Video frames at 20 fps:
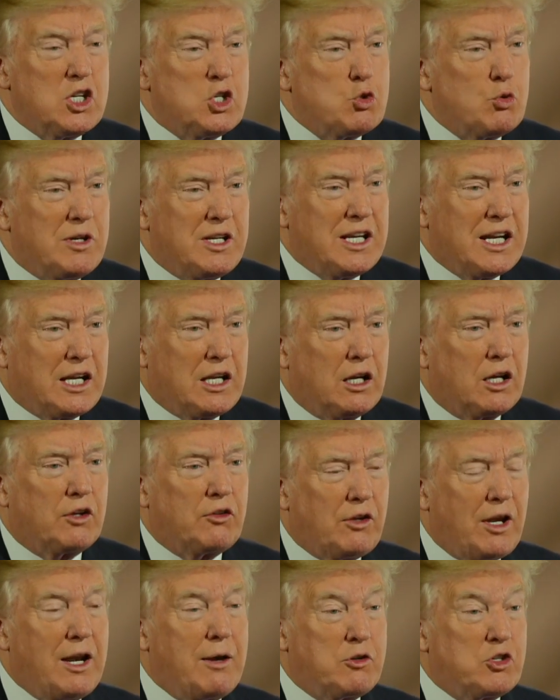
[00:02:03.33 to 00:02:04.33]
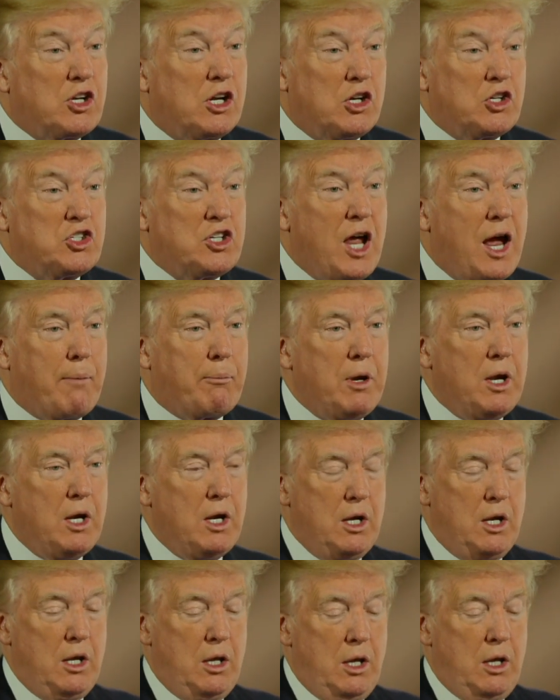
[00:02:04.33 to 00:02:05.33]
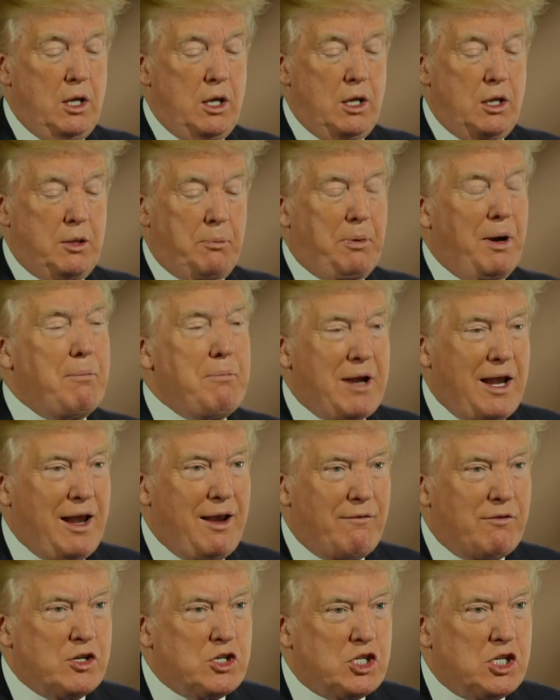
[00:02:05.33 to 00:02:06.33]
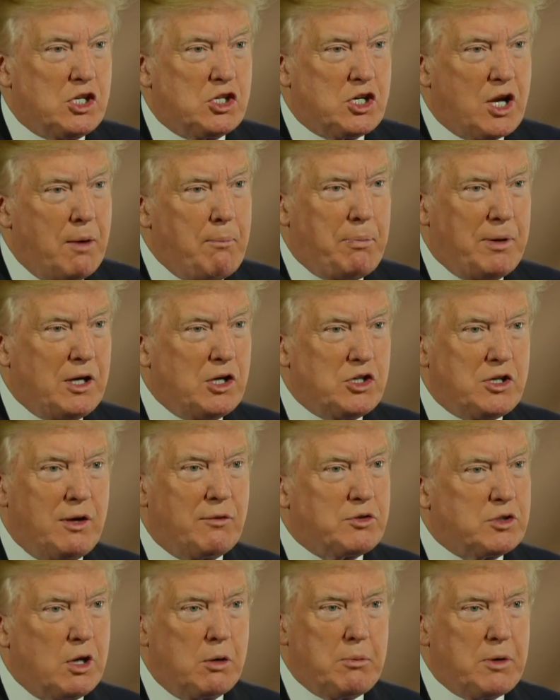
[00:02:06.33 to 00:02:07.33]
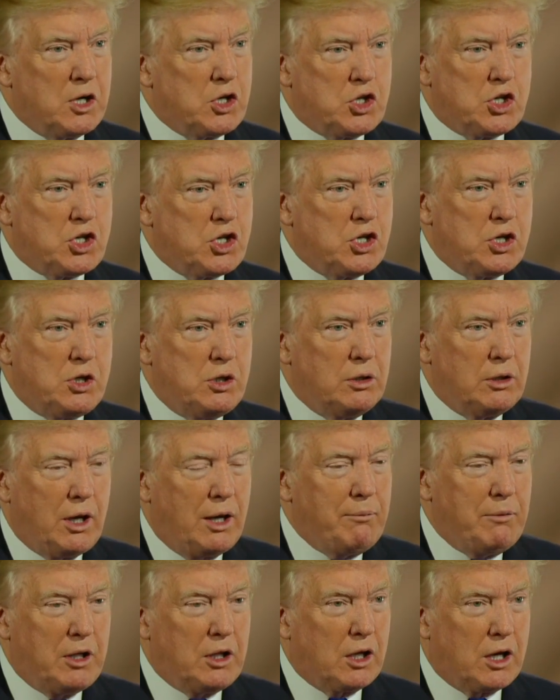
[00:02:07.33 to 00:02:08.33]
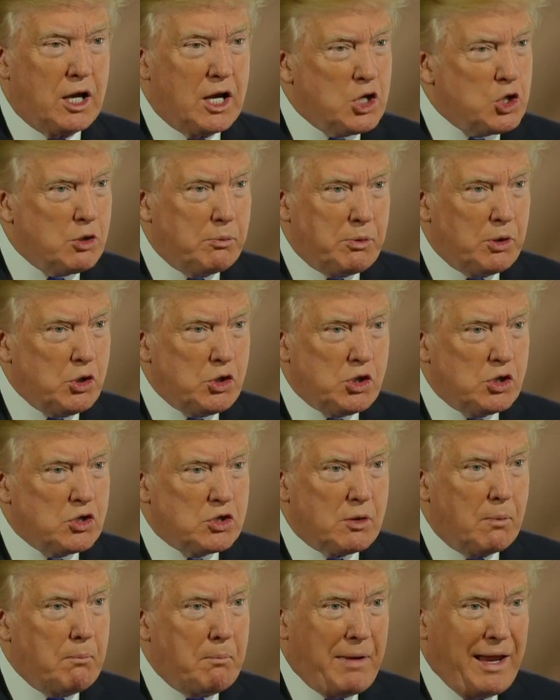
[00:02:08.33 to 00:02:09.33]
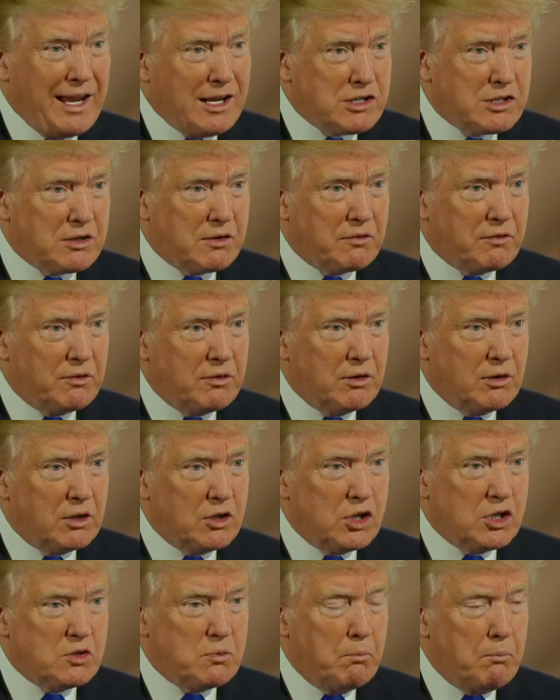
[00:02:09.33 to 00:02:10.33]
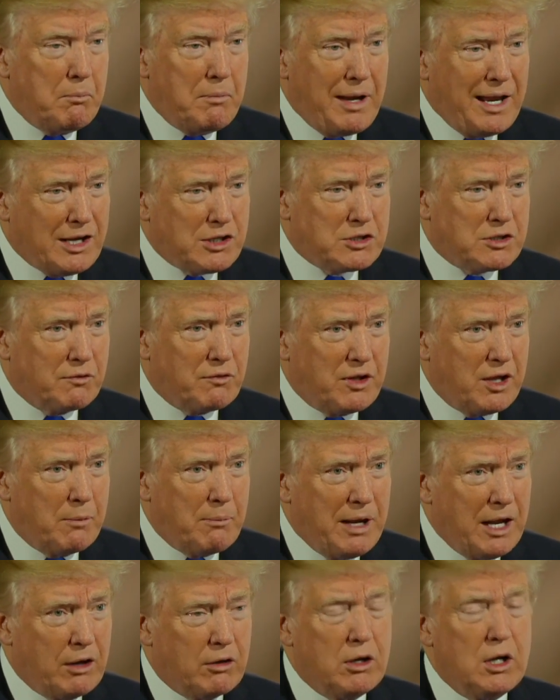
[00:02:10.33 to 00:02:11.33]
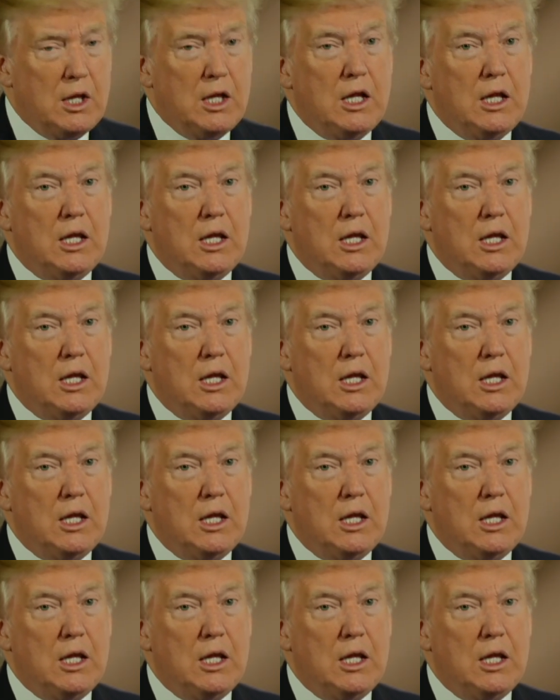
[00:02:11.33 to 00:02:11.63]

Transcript: It's ridiculous, and it's going to stop. The problem I have is these companies give so much. I mean, the contributions are massive, just massive, the amount.